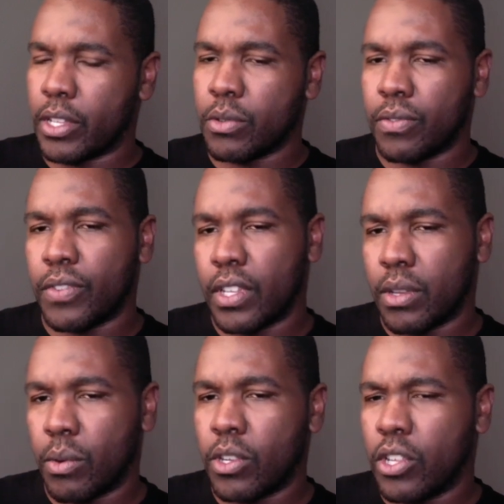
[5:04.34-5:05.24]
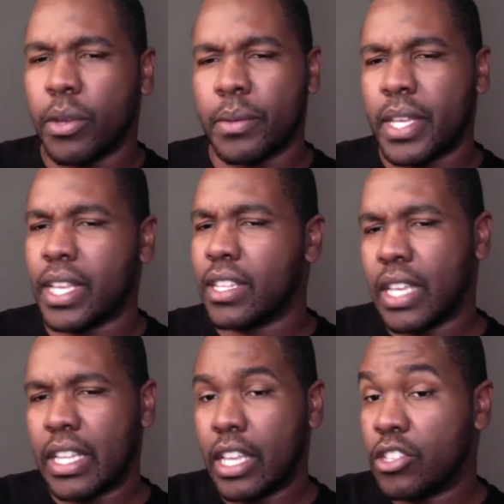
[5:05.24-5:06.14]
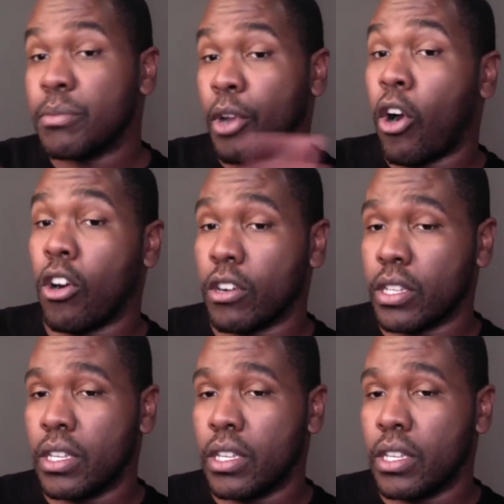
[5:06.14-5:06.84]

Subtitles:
Infinity War. You know what I'm saying? Like it jumped hard.